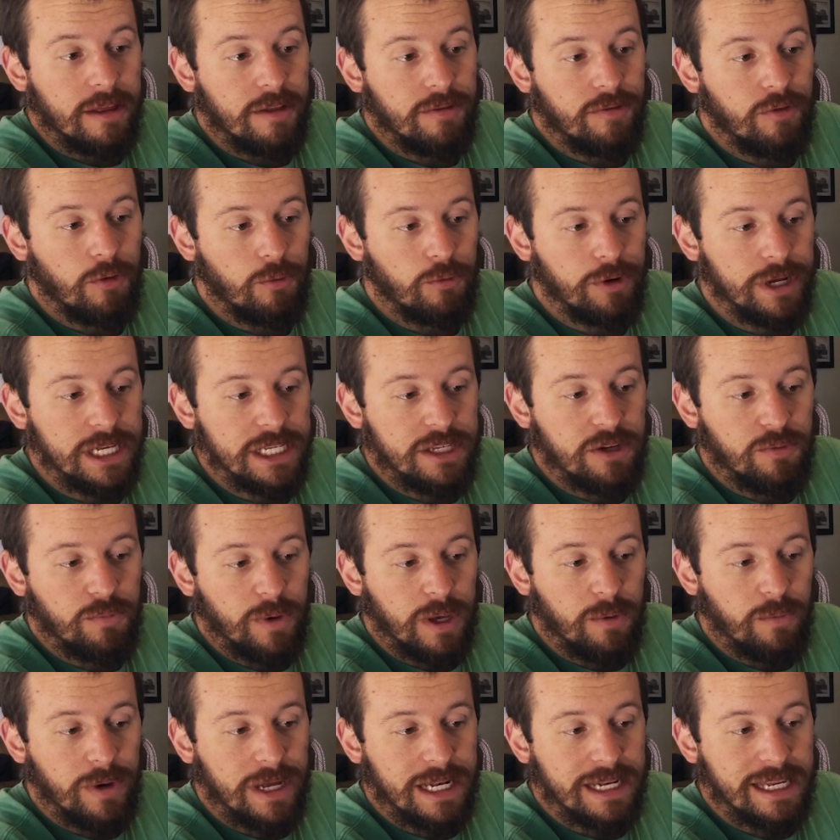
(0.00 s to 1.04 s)
The reason
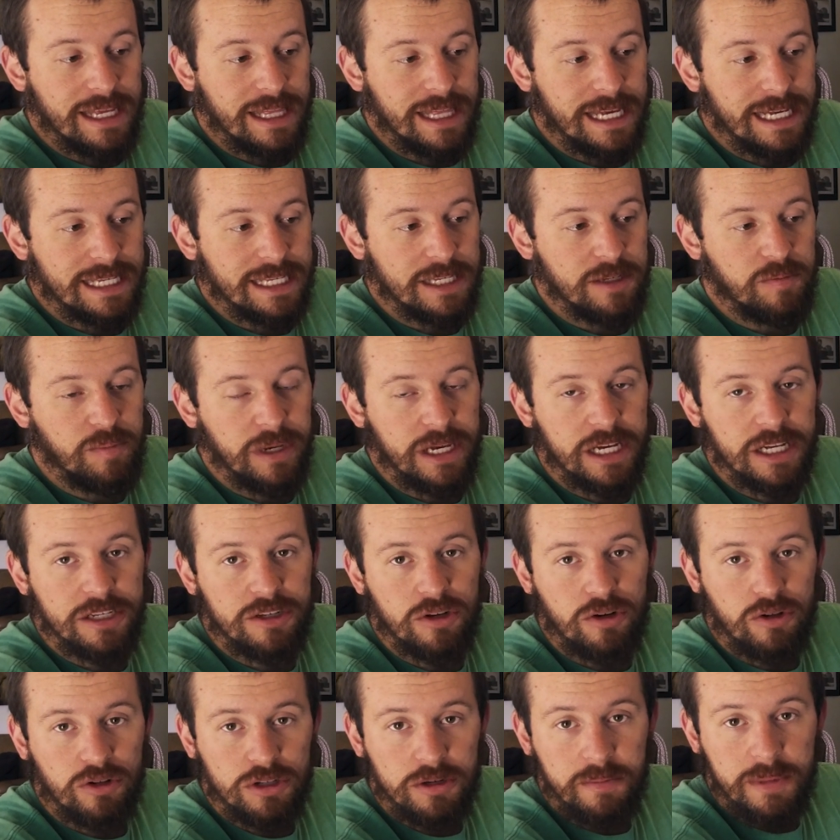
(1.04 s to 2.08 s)
we went to this is because
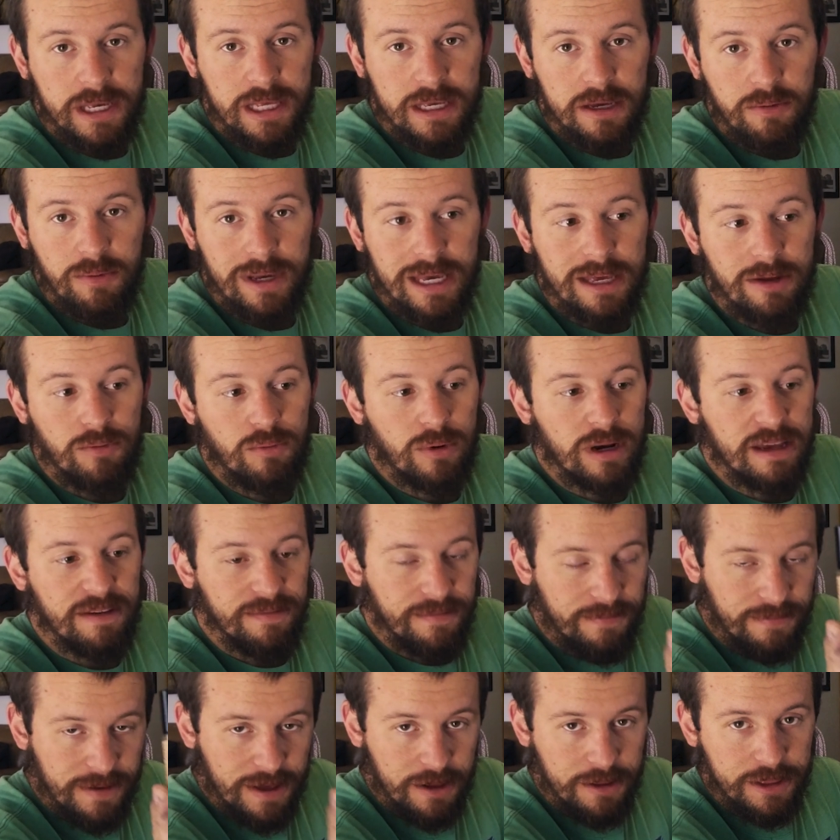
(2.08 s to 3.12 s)
ultimately we can
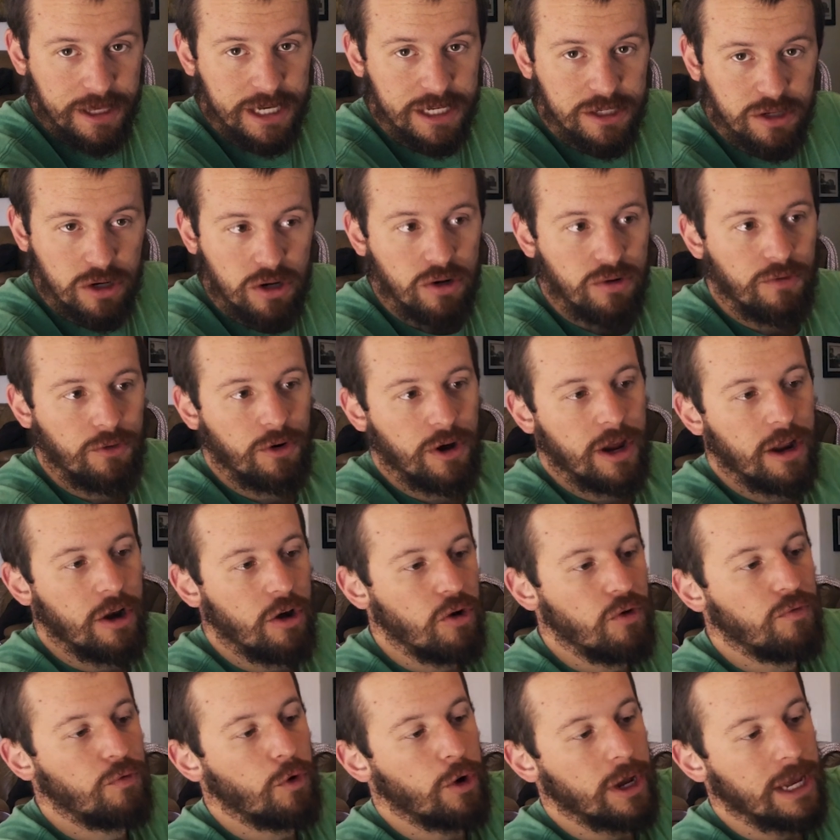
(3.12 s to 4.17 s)
refill this over and
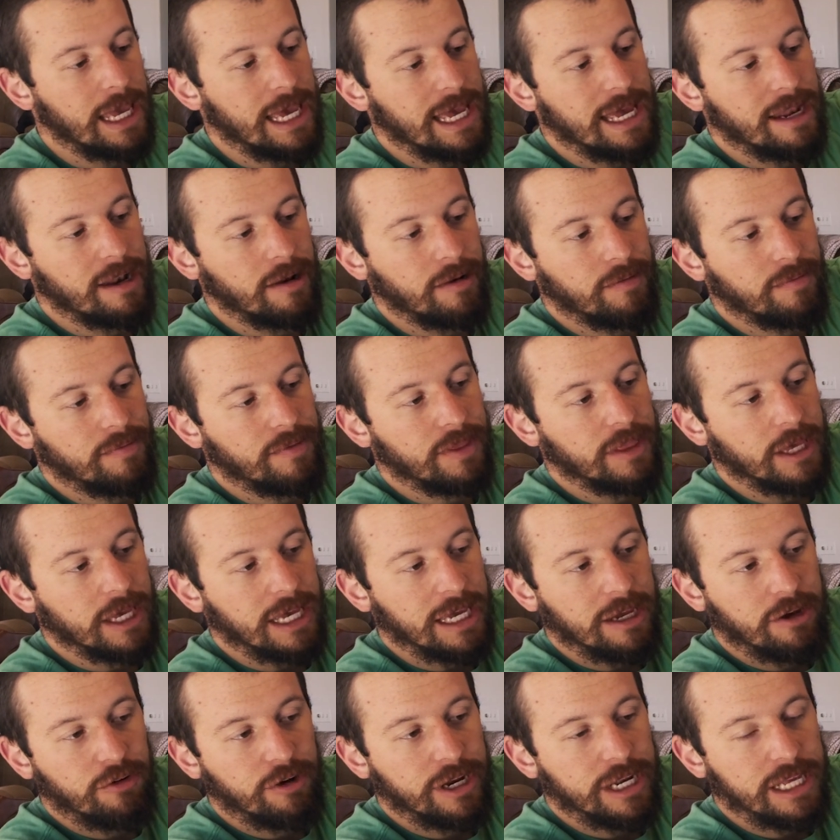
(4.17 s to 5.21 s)
over again. The
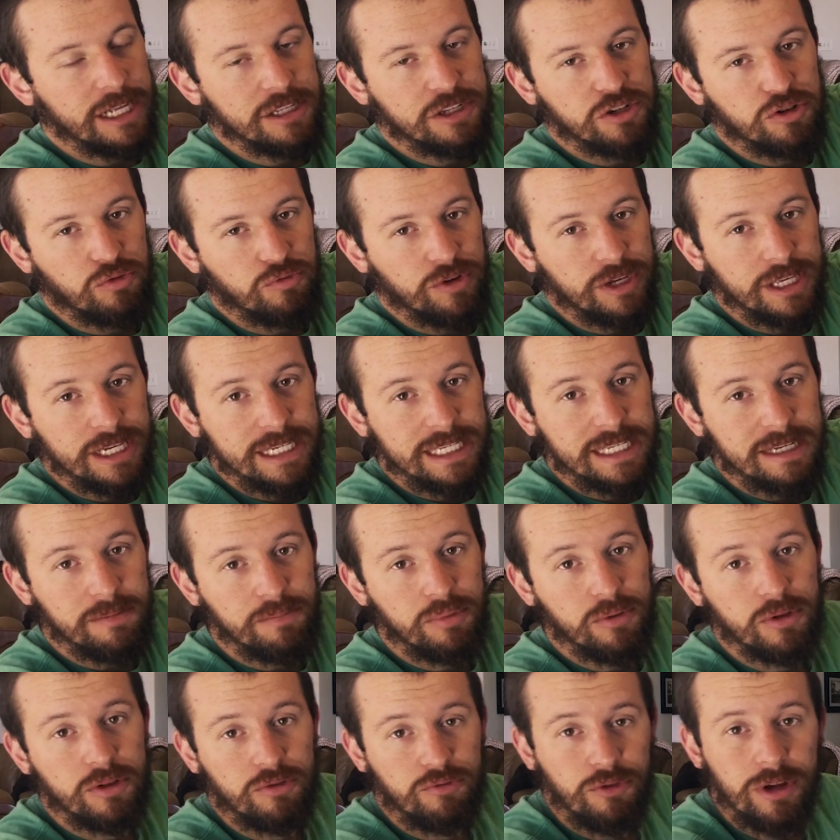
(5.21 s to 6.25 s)
ingredients are really
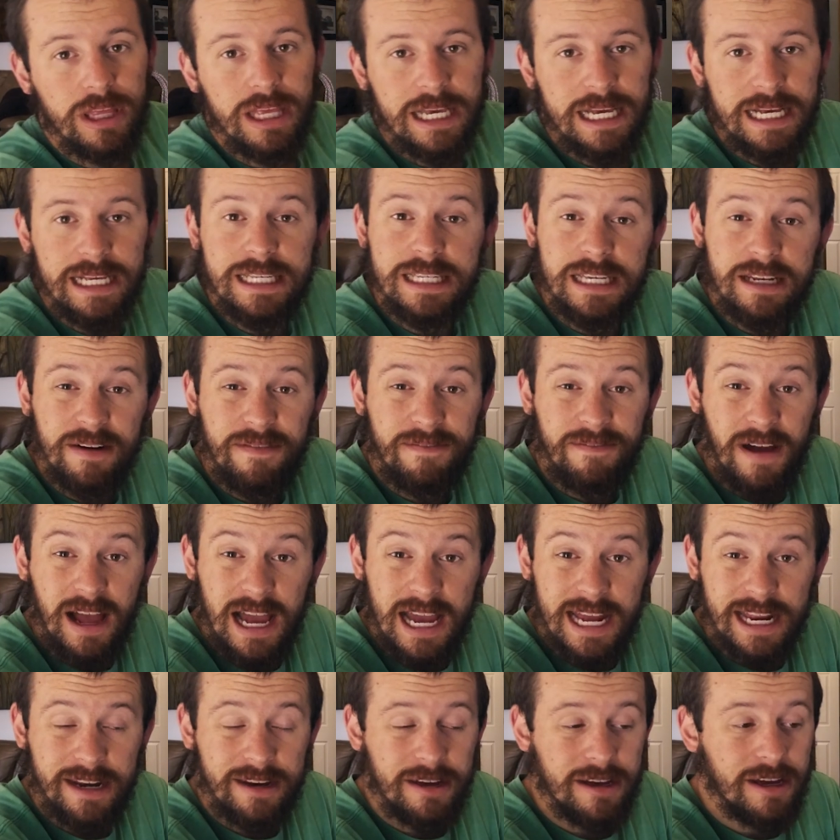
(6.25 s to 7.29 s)
simple and really easy to
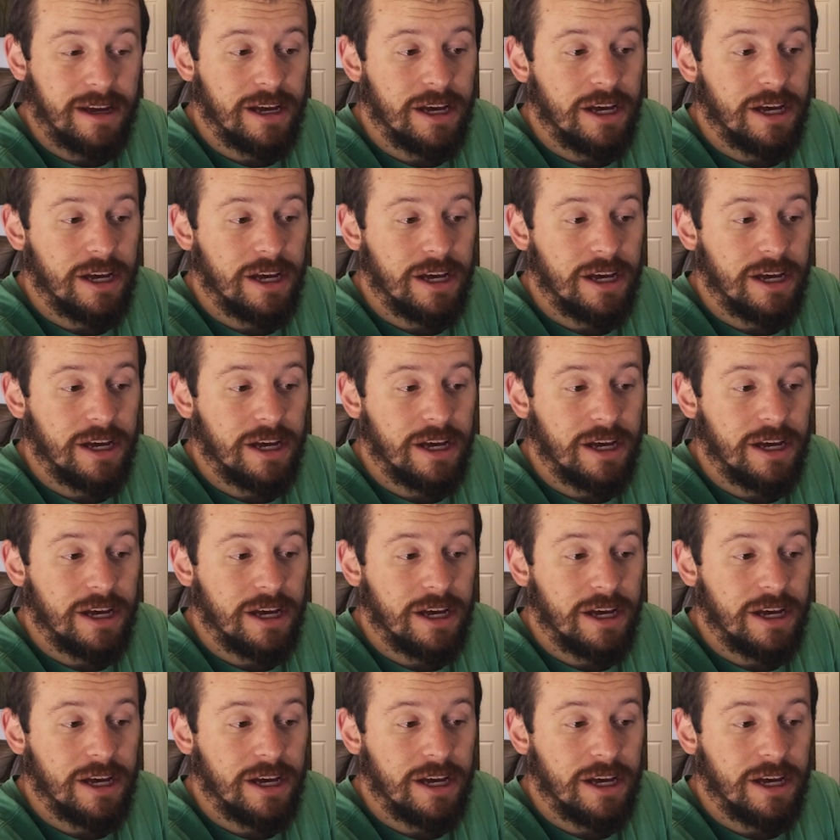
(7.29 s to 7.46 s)
find.